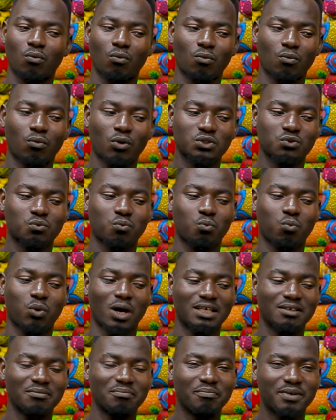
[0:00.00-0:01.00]
What's
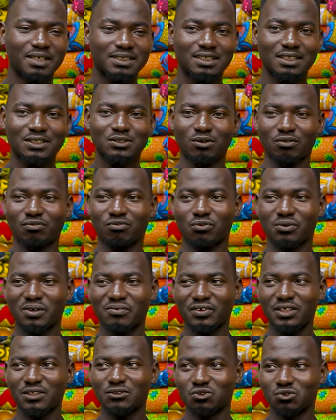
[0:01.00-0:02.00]
one message of
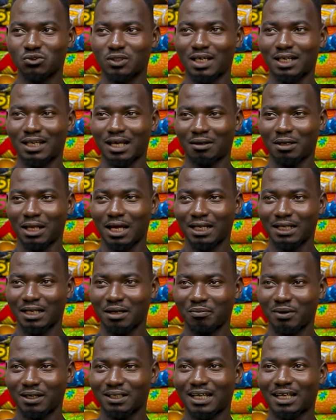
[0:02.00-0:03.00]
Reverend Eastwood
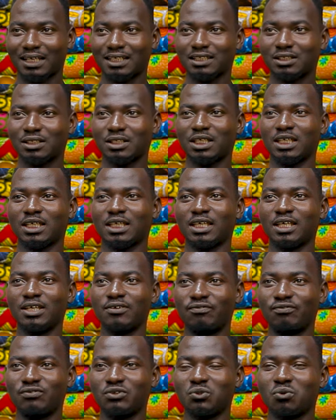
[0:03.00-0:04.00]
Anaba that
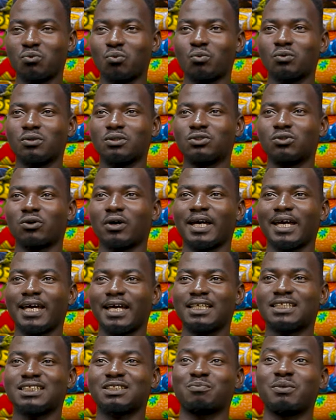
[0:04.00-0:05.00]
if you your
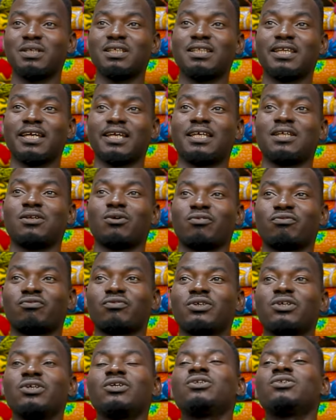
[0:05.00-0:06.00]
head is being taken off,
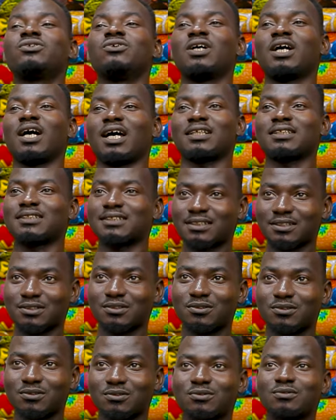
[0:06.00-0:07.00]
you can
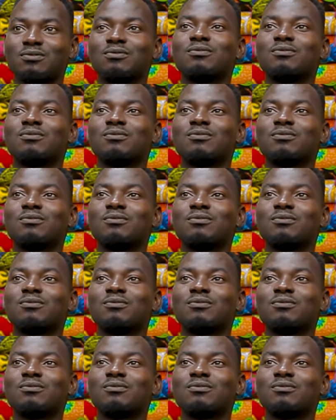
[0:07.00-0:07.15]
still